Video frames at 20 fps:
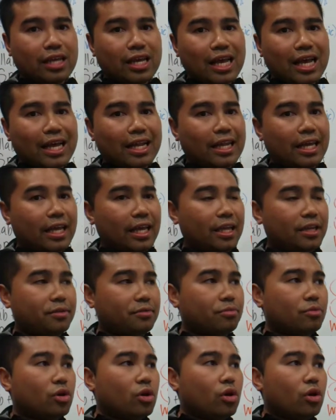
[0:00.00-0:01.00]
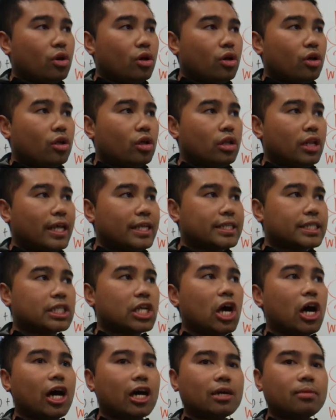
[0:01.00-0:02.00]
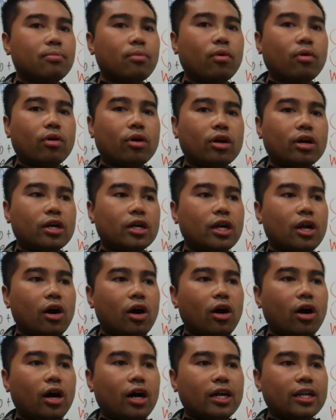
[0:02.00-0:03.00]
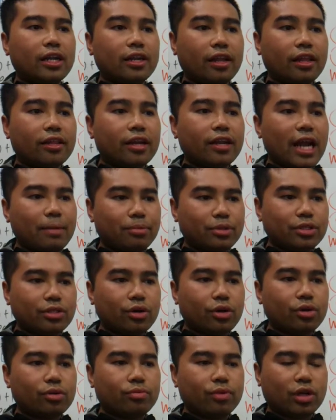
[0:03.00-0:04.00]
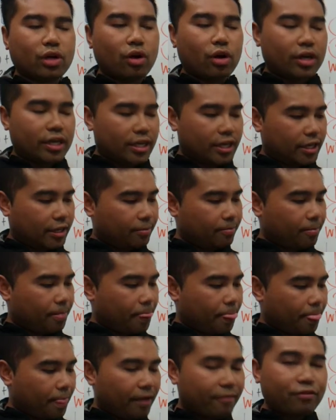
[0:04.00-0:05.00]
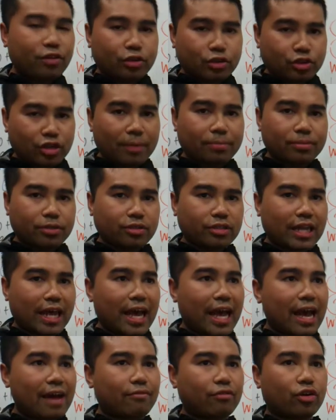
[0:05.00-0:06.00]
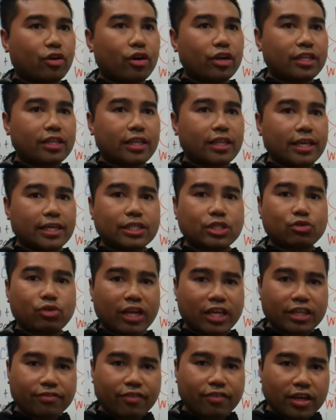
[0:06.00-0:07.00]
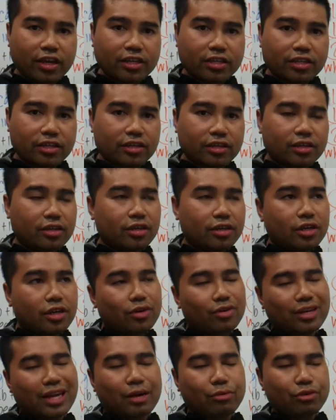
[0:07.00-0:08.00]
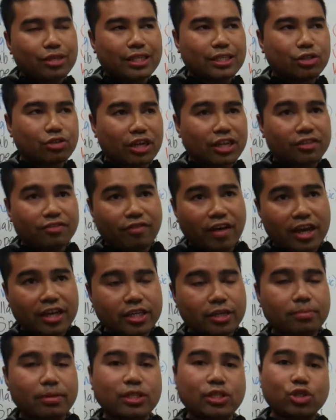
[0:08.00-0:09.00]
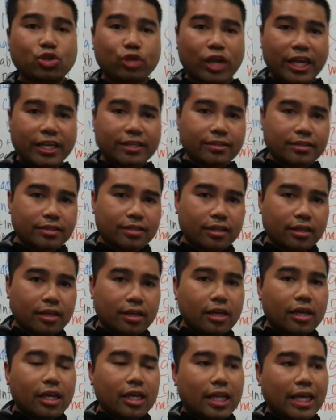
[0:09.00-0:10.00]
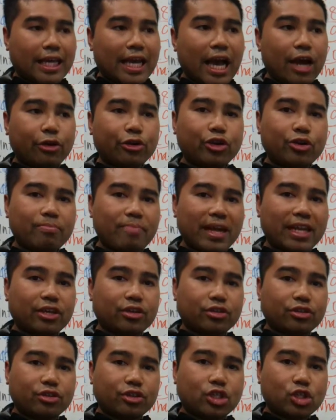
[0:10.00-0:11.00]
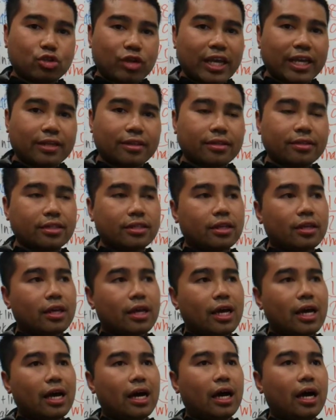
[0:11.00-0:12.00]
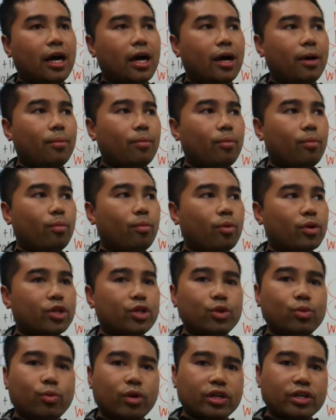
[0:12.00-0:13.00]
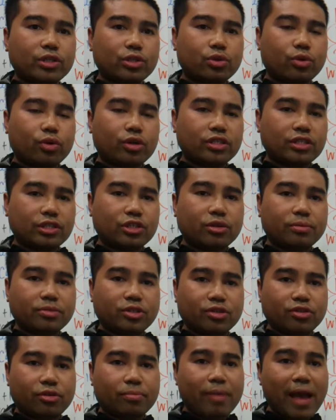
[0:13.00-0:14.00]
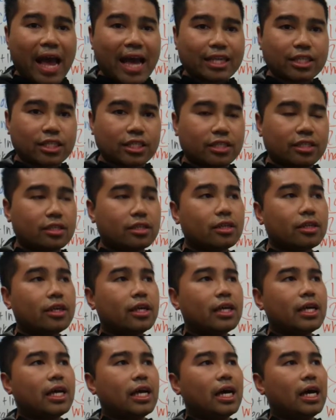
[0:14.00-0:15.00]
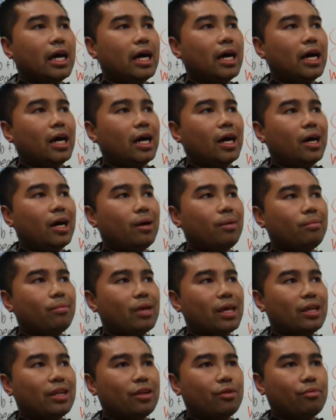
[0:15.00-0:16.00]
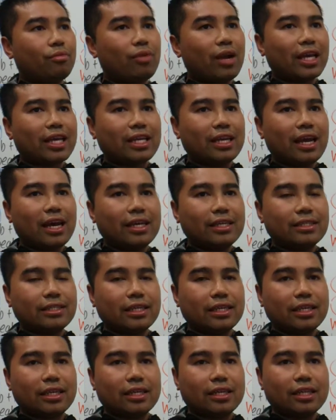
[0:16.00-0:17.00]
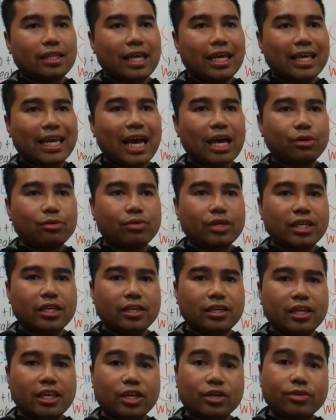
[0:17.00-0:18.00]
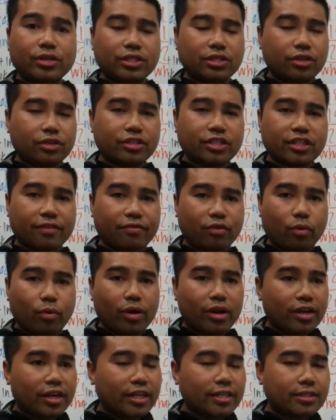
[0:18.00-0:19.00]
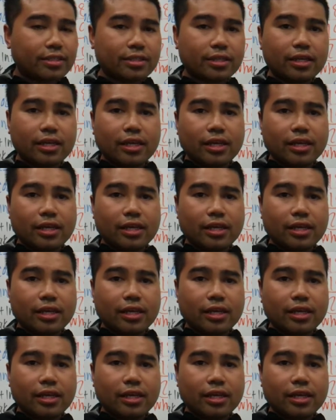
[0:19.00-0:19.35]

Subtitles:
And then let's talk more on another episode regarding future episodes I have regarding like Strength Finder. Well, not really Strength Finder, but strength. Like, how are you betting on your strength? What are you working towards in terms of your passion? And then recognizing like how do we increase our self-awareness.